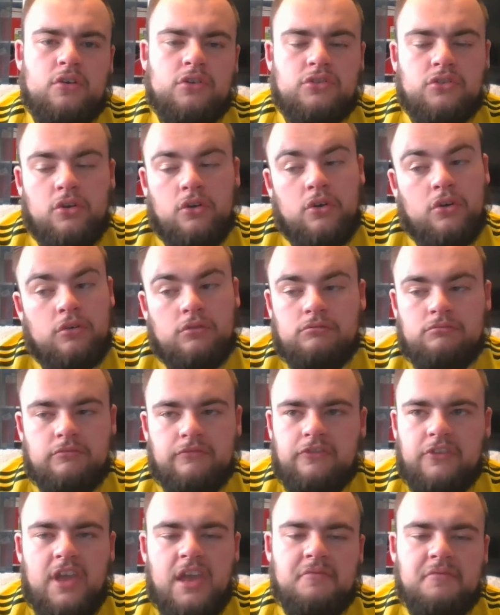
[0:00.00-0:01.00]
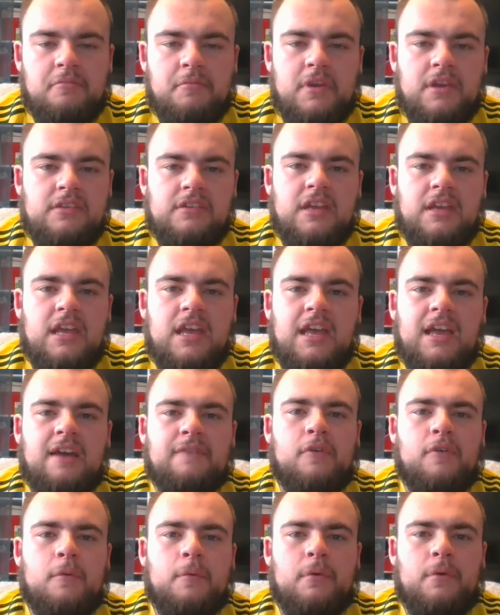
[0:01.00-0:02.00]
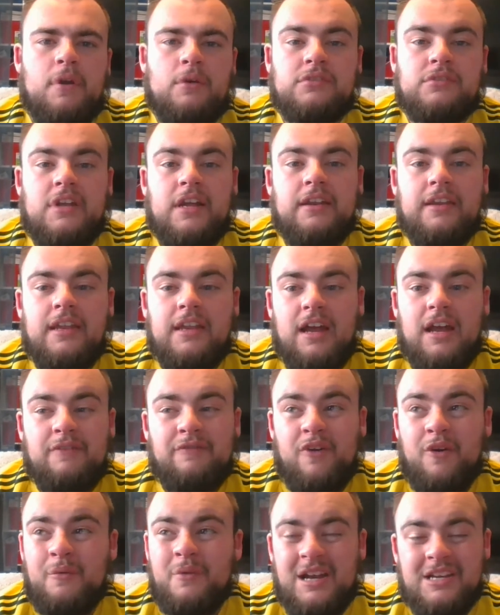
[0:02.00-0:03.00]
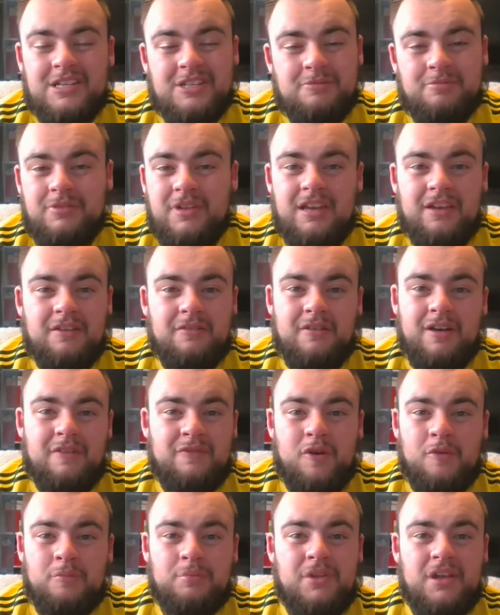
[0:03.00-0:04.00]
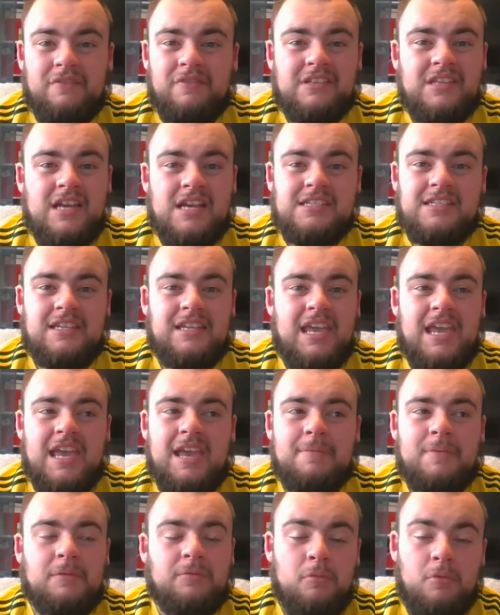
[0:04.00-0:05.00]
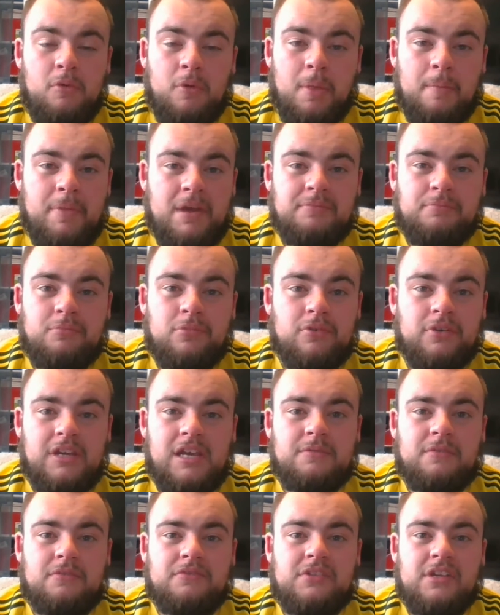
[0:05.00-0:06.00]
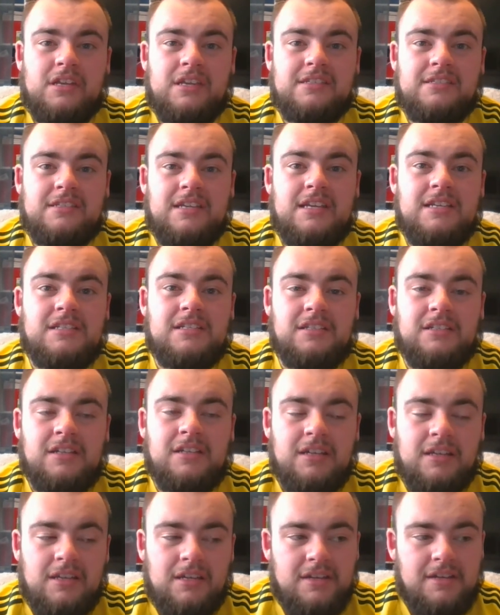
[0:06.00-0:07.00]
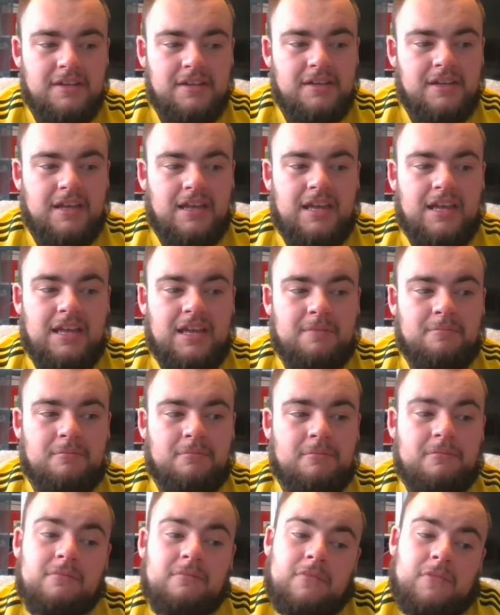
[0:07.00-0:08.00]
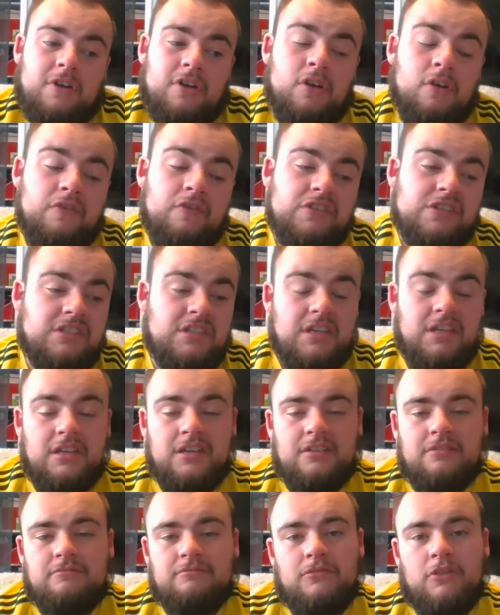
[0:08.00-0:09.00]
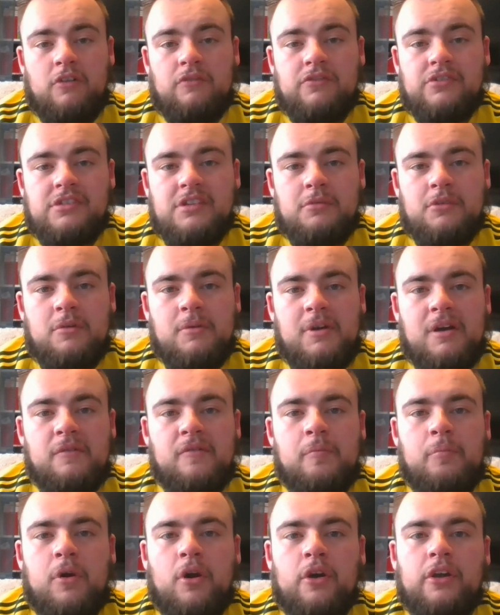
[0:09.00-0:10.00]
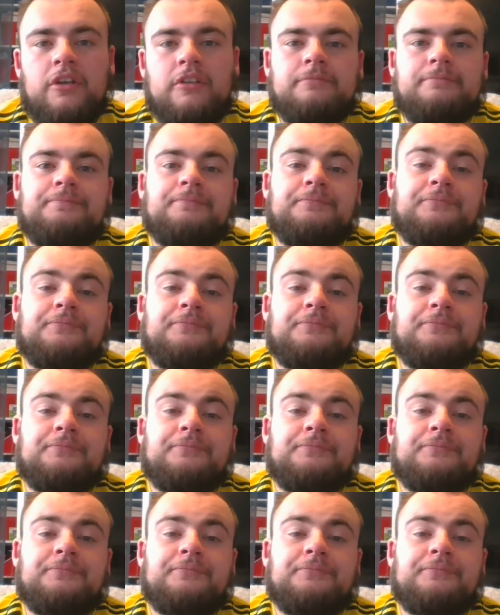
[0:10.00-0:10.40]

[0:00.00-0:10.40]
So, yeah, for me today, I thought we were outstanding. I thought we actually played a fantastic game. That's probably one of the best Boro games I've seen this season. And obviously we come out with a point.